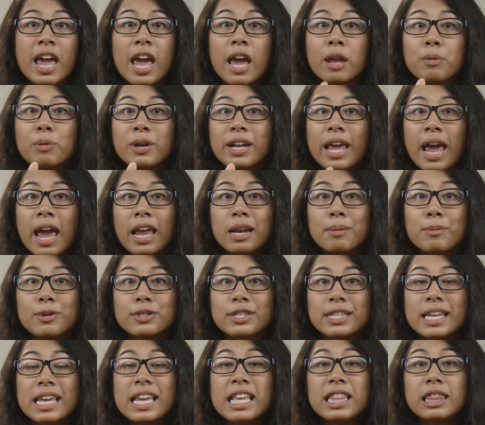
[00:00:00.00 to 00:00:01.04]
and when
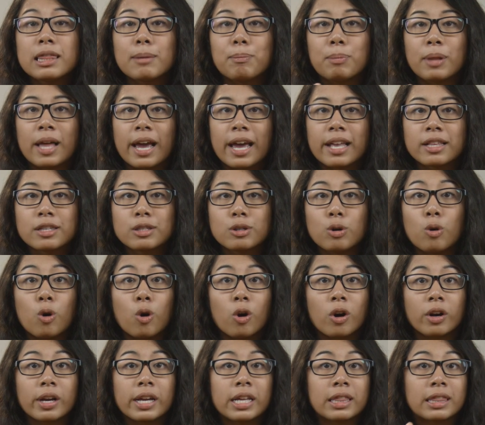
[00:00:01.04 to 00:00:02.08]
animals eat the plants,
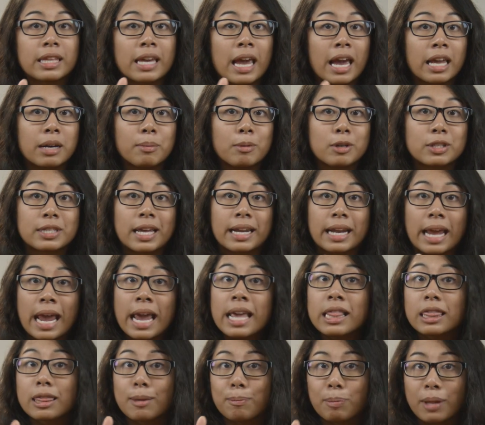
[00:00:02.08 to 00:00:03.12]
or eat the animals that
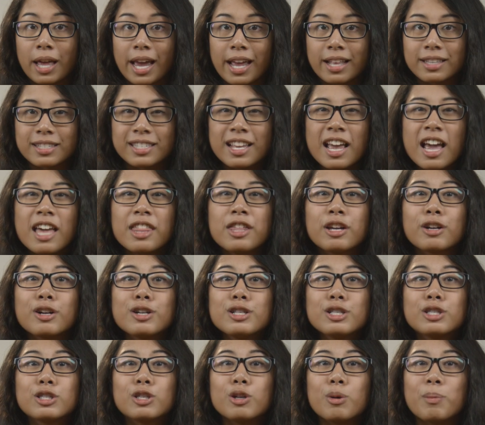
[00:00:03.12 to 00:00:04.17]
ate the plants, they're
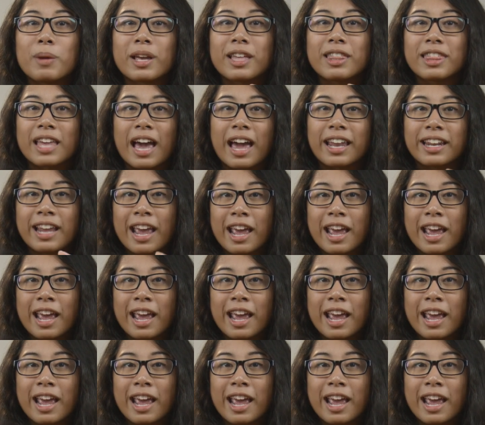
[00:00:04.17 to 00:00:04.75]
consuming that